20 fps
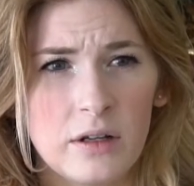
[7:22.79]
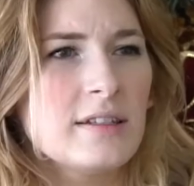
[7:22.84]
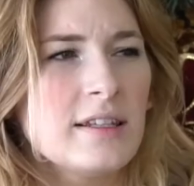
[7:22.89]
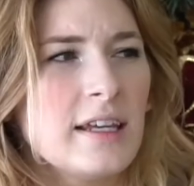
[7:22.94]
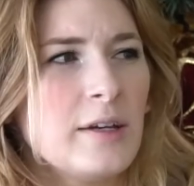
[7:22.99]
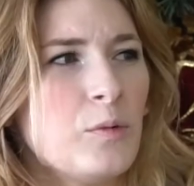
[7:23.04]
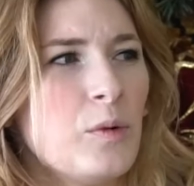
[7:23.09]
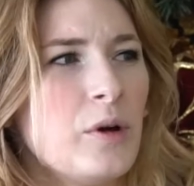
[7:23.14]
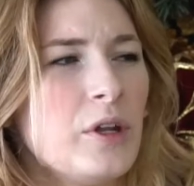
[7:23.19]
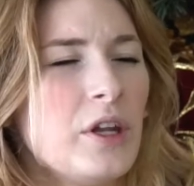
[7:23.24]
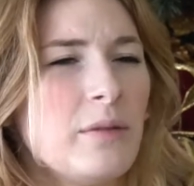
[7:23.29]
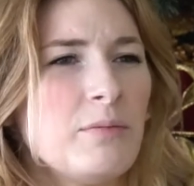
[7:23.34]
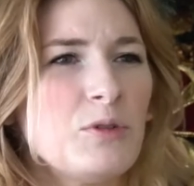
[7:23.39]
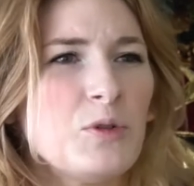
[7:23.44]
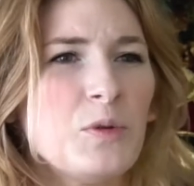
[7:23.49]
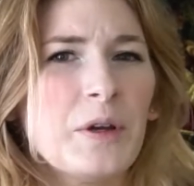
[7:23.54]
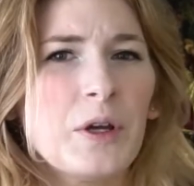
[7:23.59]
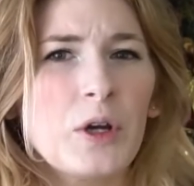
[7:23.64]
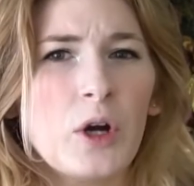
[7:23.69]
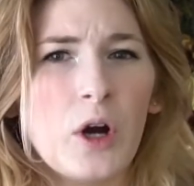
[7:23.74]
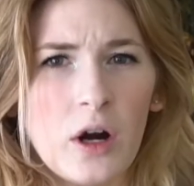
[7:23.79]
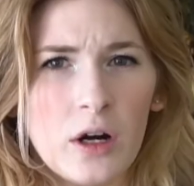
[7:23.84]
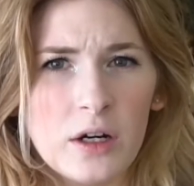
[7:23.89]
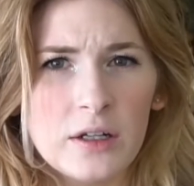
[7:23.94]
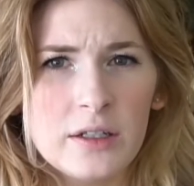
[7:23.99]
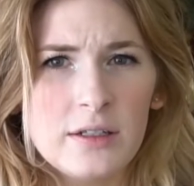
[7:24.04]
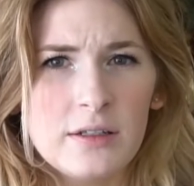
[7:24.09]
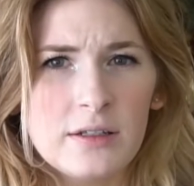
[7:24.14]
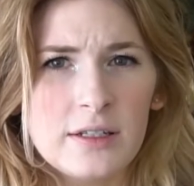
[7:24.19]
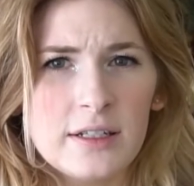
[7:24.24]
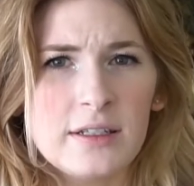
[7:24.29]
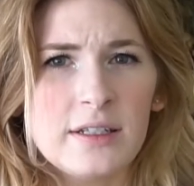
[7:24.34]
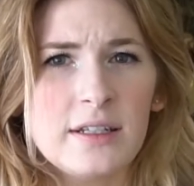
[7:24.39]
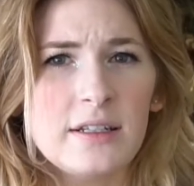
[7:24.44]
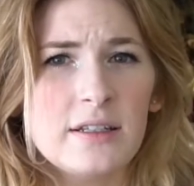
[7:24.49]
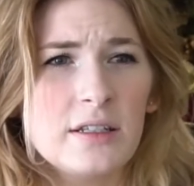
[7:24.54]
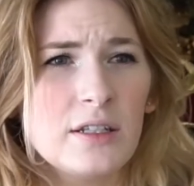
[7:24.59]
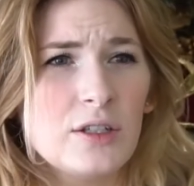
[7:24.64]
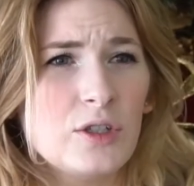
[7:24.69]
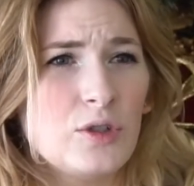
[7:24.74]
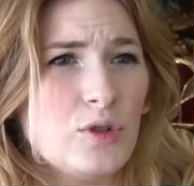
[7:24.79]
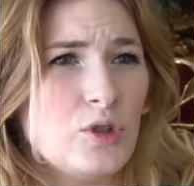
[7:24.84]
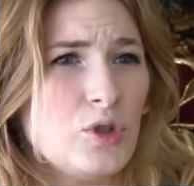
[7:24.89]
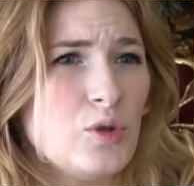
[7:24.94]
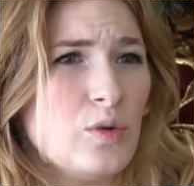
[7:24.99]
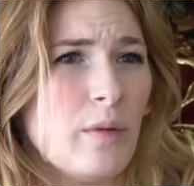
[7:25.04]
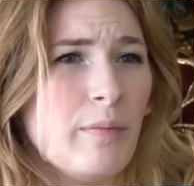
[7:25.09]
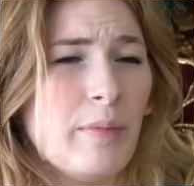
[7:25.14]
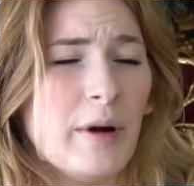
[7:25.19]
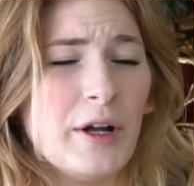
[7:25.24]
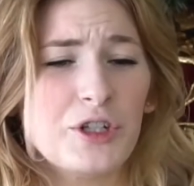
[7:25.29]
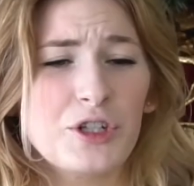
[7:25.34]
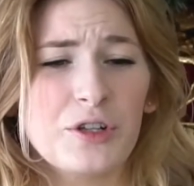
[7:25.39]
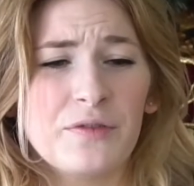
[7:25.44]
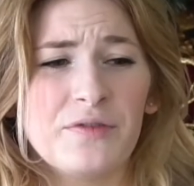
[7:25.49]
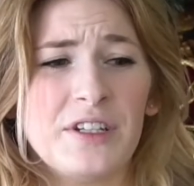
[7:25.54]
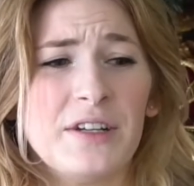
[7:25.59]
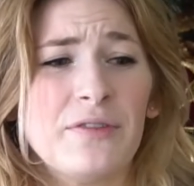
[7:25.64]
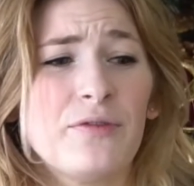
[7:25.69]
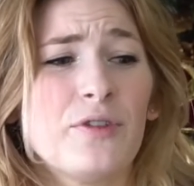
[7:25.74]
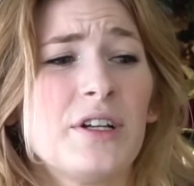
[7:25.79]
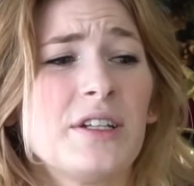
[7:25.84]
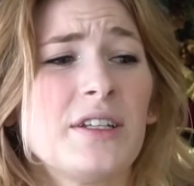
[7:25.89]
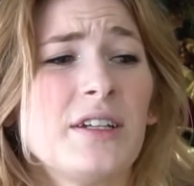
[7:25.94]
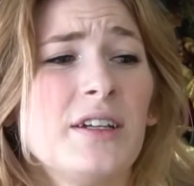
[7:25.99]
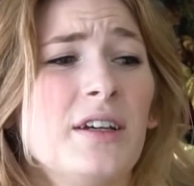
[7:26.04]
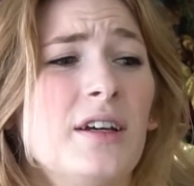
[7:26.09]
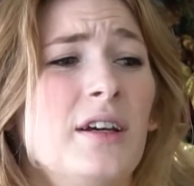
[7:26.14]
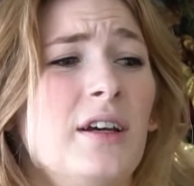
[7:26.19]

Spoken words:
It's like when I'm doing cards, it's easy to do a bunch of different